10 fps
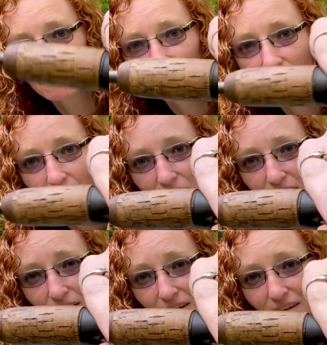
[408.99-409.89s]
find.
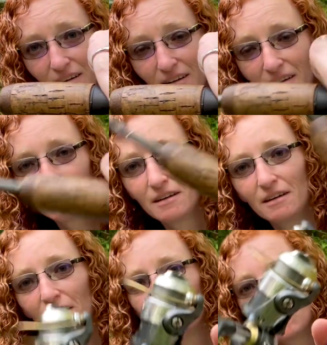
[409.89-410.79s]

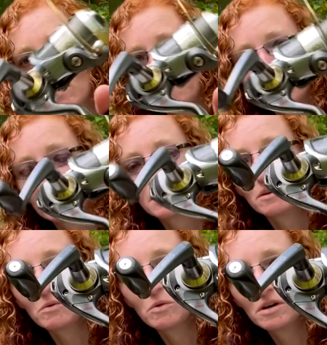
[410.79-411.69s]
So if it's gonna
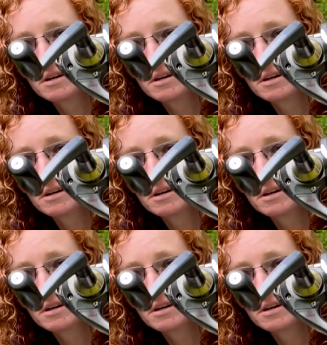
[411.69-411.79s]
work,